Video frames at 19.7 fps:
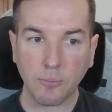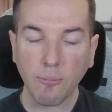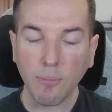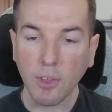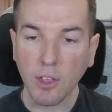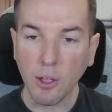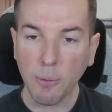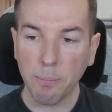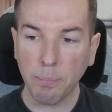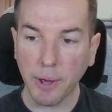
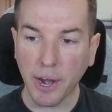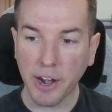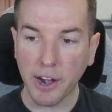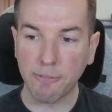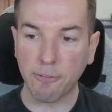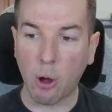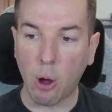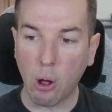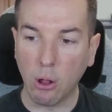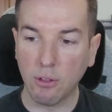But out of
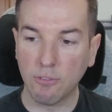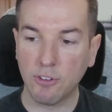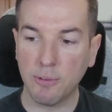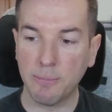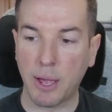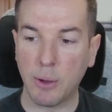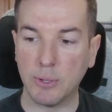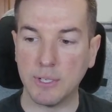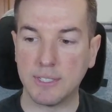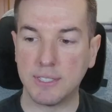all of them, I
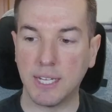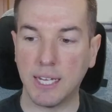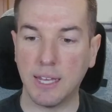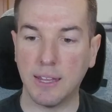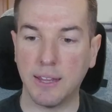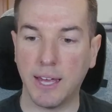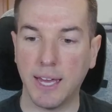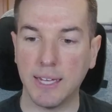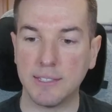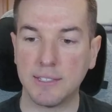would say
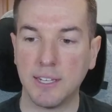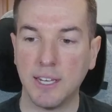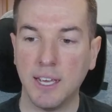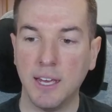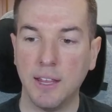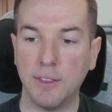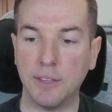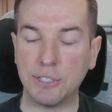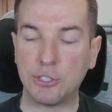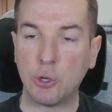that
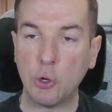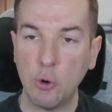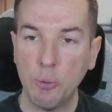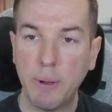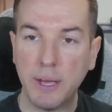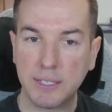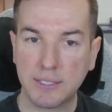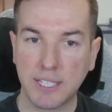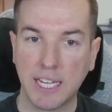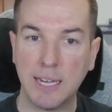the 2
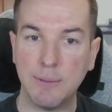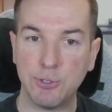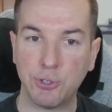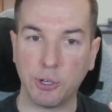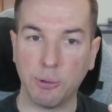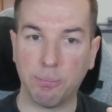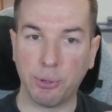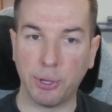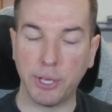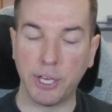best games you can
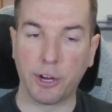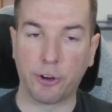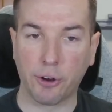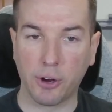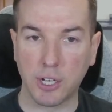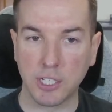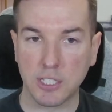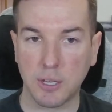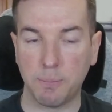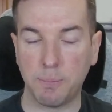play across
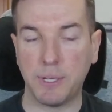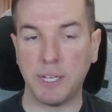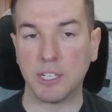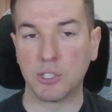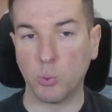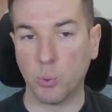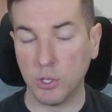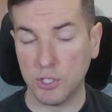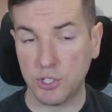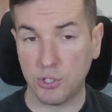the
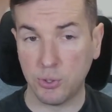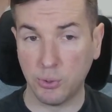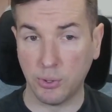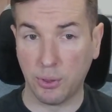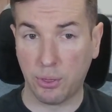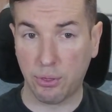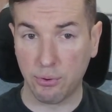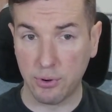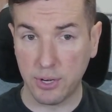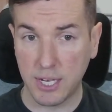PS1, 2, and
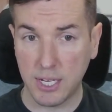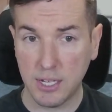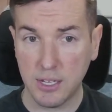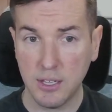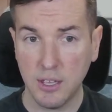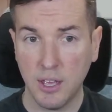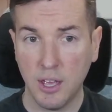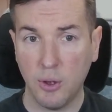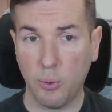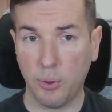3,
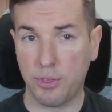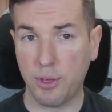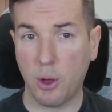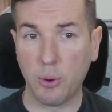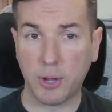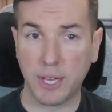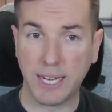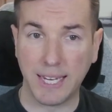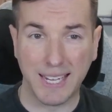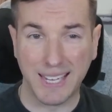without
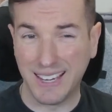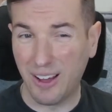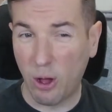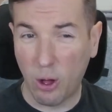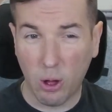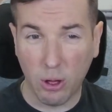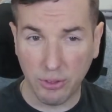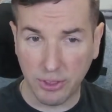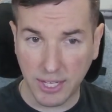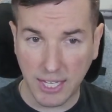getting into all
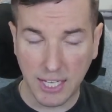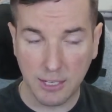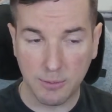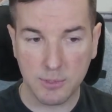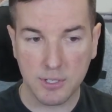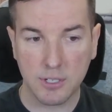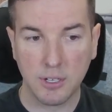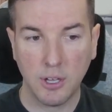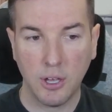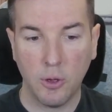the games,
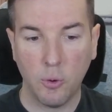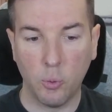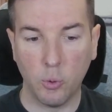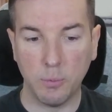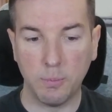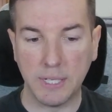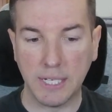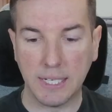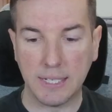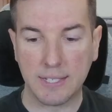would
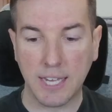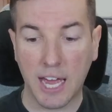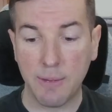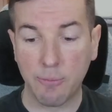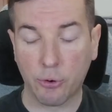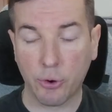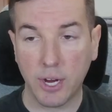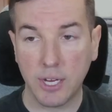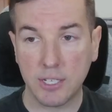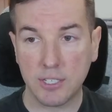be Time
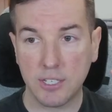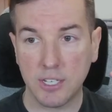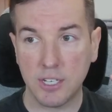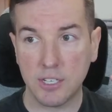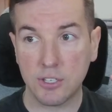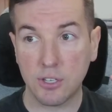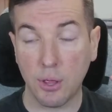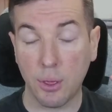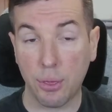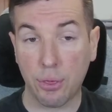Crisis
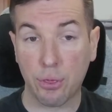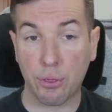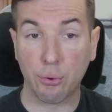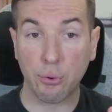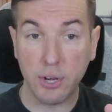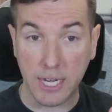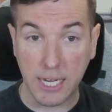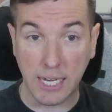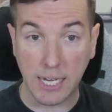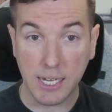
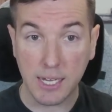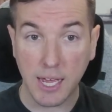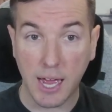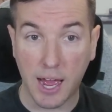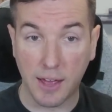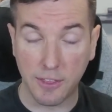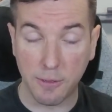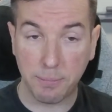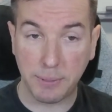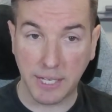3 on the
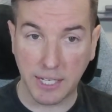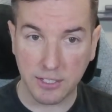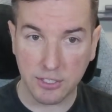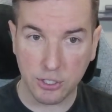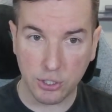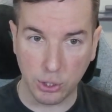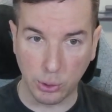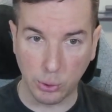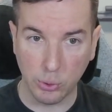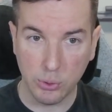
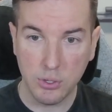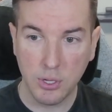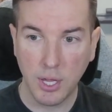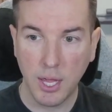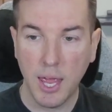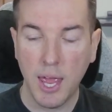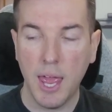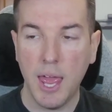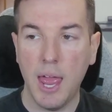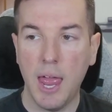PS2,
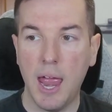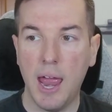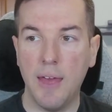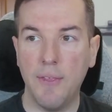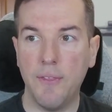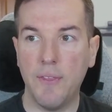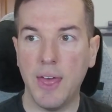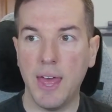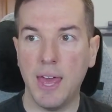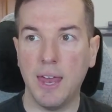and
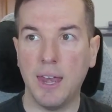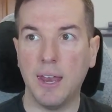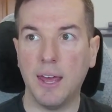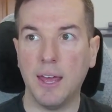then